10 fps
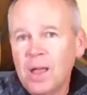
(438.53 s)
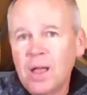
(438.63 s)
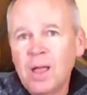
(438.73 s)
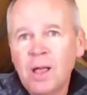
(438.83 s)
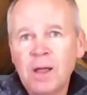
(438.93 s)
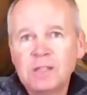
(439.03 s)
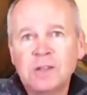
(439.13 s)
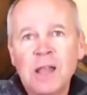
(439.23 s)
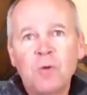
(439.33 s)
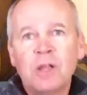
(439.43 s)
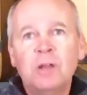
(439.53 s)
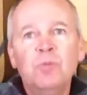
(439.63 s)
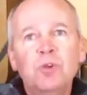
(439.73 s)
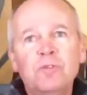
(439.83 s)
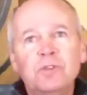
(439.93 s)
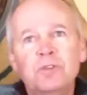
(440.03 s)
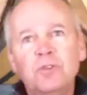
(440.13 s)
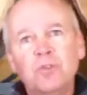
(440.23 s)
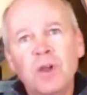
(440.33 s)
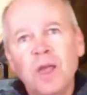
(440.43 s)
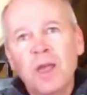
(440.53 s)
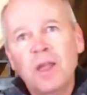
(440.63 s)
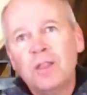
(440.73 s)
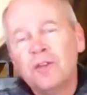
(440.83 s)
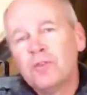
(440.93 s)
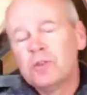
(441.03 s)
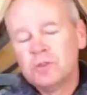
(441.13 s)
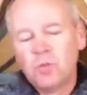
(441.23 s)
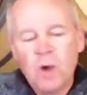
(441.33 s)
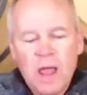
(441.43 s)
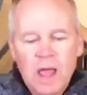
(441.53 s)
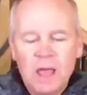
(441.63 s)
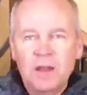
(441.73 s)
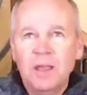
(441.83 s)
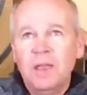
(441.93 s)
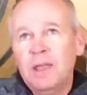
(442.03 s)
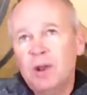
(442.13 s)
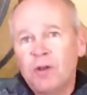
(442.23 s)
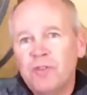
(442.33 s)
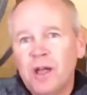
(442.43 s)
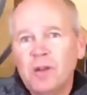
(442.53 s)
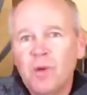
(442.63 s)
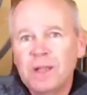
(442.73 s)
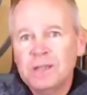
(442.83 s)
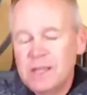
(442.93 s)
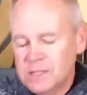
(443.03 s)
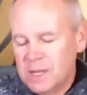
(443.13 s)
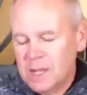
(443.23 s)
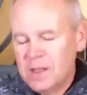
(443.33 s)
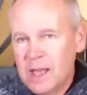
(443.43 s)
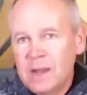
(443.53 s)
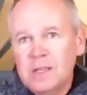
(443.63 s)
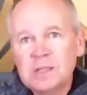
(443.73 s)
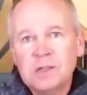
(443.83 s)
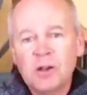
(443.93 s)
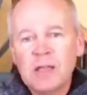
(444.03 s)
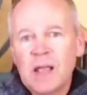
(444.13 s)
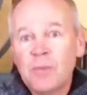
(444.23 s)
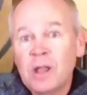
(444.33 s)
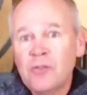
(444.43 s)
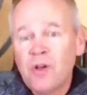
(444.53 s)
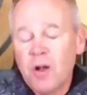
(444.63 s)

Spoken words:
All right, so now we're going to move to the first red in our fine wine tasting, and that is our Cabernet Franc.